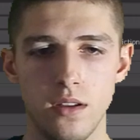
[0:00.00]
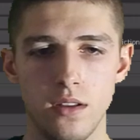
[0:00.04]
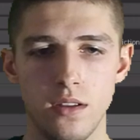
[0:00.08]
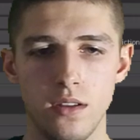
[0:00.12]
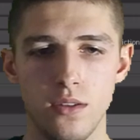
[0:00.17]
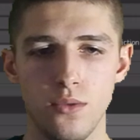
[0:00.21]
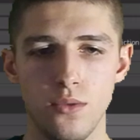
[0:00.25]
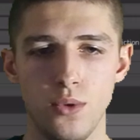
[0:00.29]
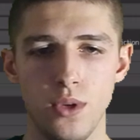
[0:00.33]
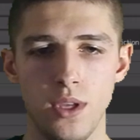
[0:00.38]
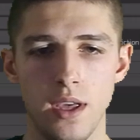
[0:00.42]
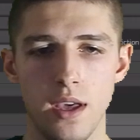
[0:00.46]

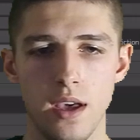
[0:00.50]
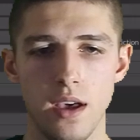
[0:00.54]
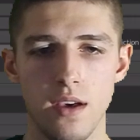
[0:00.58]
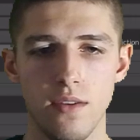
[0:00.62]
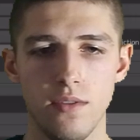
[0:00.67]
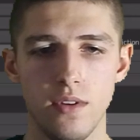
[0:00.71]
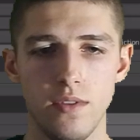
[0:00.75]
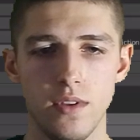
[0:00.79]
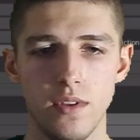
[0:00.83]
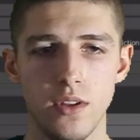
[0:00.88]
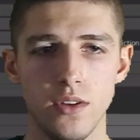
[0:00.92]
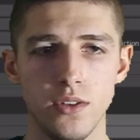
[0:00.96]
We have
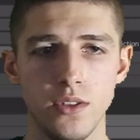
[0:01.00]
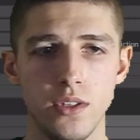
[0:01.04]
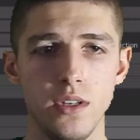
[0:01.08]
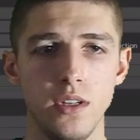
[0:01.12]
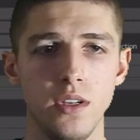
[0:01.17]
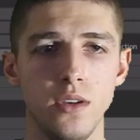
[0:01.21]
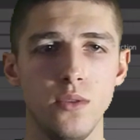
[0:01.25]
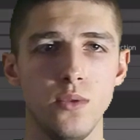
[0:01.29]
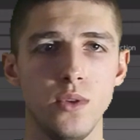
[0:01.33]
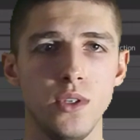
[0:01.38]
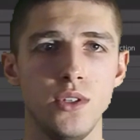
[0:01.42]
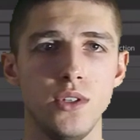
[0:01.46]
the
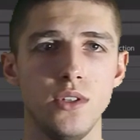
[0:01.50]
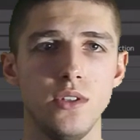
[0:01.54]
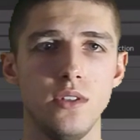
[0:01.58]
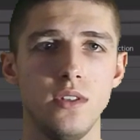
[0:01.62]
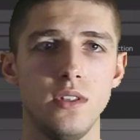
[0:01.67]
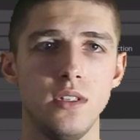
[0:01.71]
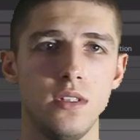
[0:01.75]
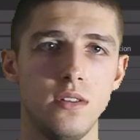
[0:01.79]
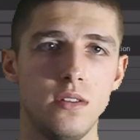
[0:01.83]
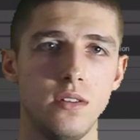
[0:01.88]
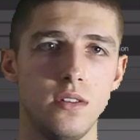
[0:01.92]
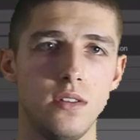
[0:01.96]
velocity, which is
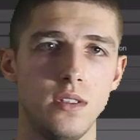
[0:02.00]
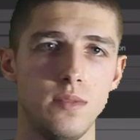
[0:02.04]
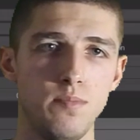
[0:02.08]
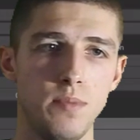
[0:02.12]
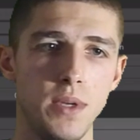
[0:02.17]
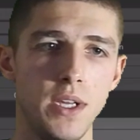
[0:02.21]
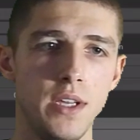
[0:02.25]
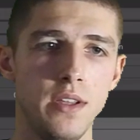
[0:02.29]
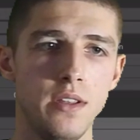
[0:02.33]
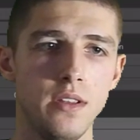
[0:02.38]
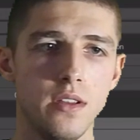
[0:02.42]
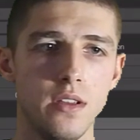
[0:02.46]
the
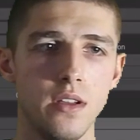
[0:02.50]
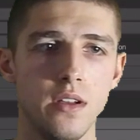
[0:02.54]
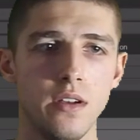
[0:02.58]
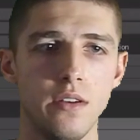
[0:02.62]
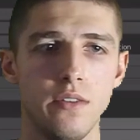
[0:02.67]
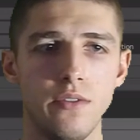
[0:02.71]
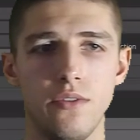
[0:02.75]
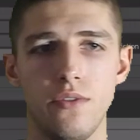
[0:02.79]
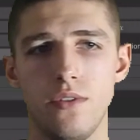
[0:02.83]
speed of